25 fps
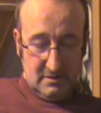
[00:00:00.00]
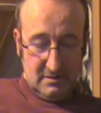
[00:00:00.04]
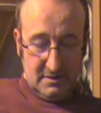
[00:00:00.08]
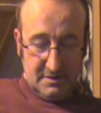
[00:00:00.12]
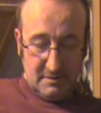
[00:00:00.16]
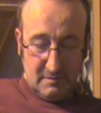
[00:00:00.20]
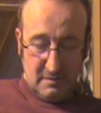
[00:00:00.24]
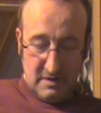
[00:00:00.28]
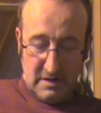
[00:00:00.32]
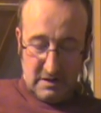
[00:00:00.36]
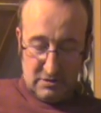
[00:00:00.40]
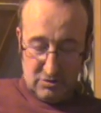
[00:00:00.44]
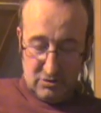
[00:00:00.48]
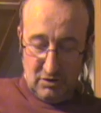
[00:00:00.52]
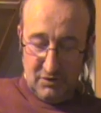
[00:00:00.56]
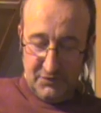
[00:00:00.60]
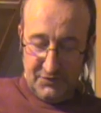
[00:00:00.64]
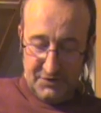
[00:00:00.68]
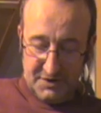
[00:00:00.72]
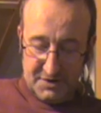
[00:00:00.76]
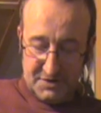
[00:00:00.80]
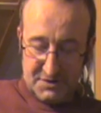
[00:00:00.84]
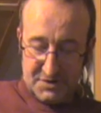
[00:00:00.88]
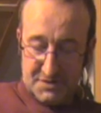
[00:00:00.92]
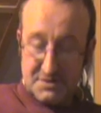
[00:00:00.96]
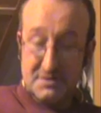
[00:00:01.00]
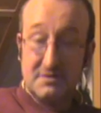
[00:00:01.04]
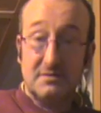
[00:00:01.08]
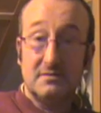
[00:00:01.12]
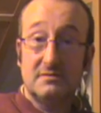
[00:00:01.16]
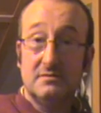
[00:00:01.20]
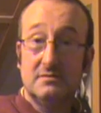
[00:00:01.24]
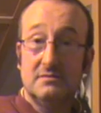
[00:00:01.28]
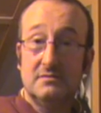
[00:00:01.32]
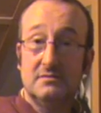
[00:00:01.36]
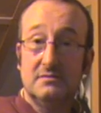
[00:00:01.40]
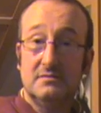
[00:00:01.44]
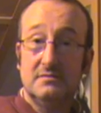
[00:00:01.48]
Now I got this
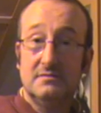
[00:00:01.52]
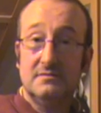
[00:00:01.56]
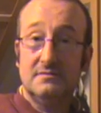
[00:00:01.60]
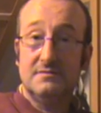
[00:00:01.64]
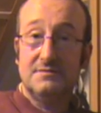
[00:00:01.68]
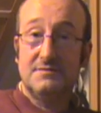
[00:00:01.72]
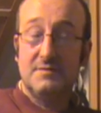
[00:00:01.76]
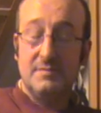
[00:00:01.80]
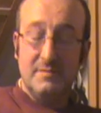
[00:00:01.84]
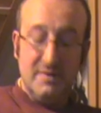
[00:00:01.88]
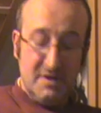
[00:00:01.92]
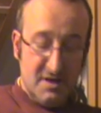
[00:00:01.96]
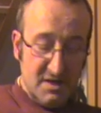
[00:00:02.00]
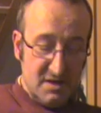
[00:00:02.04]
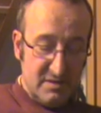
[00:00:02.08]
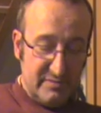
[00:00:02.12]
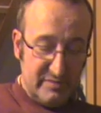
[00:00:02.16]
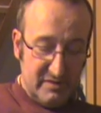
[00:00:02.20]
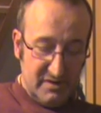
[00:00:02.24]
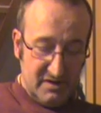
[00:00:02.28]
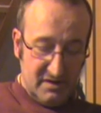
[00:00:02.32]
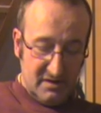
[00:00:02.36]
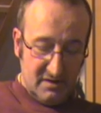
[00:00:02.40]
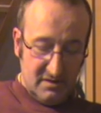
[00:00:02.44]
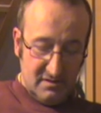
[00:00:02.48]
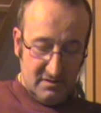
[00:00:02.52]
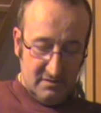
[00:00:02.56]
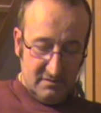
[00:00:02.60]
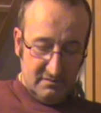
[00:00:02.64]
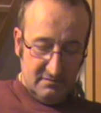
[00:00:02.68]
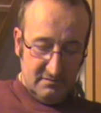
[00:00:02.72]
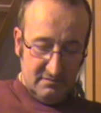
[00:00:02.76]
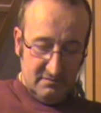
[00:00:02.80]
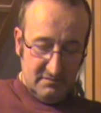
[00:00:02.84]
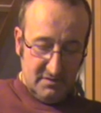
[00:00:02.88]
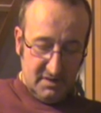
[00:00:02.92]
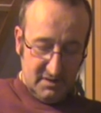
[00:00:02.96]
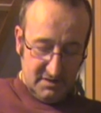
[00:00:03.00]
from eBay,
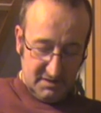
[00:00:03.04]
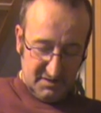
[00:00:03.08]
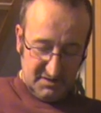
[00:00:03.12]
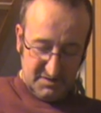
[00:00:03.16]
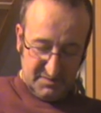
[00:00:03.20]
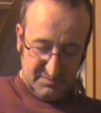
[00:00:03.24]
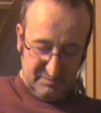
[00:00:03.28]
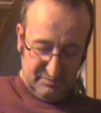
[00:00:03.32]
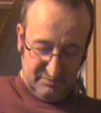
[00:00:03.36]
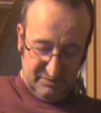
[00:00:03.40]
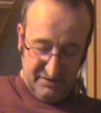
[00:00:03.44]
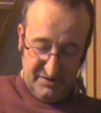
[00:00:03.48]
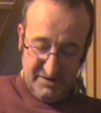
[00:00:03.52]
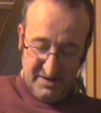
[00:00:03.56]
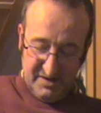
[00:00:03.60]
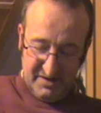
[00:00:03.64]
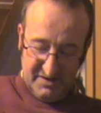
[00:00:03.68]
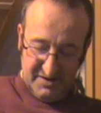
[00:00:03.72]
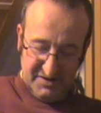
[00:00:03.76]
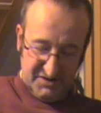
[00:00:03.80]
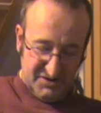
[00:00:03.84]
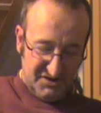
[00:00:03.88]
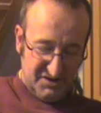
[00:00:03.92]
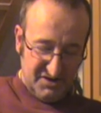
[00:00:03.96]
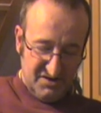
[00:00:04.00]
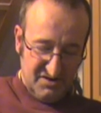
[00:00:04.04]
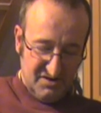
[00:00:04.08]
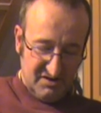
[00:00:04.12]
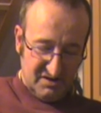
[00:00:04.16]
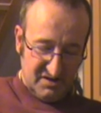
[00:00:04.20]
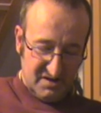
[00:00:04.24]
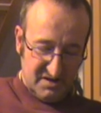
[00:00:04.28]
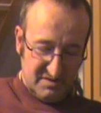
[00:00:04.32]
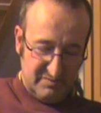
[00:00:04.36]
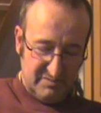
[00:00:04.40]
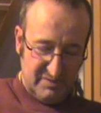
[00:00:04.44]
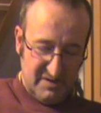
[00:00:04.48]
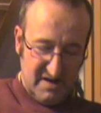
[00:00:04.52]
and it's printed in
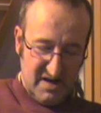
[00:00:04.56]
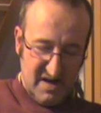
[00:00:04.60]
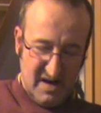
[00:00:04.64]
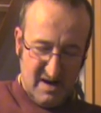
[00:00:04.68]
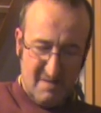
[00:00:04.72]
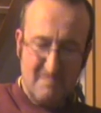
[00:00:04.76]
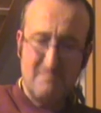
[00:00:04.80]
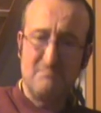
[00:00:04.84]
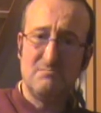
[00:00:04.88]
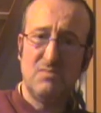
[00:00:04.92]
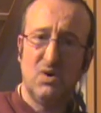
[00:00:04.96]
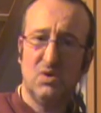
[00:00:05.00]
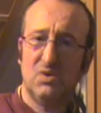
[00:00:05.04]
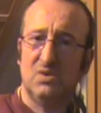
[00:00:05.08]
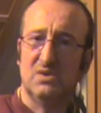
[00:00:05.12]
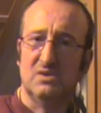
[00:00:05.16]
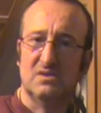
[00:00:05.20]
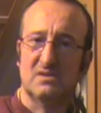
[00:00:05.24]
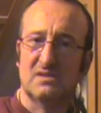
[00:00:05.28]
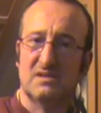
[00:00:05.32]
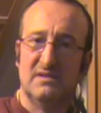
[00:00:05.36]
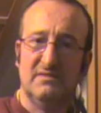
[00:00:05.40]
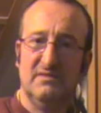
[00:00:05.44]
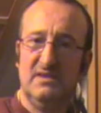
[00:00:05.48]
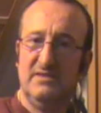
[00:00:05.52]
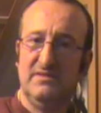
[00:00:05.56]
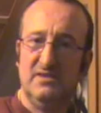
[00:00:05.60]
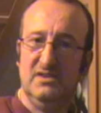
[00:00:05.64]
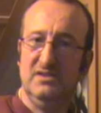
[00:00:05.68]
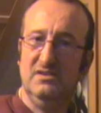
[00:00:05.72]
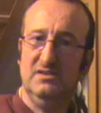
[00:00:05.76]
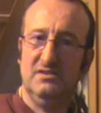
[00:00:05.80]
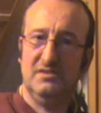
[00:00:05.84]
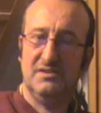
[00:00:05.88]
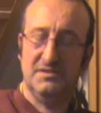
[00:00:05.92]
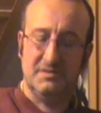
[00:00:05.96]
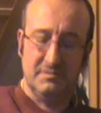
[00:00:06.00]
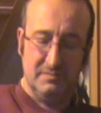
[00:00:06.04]
Turkey, PM models. I've never
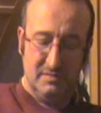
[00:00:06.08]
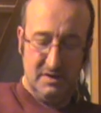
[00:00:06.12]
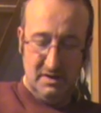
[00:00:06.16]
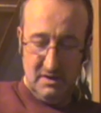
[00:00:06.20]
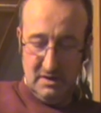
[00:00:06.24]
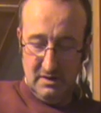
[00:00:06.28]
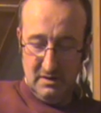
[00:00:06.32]
heard of them.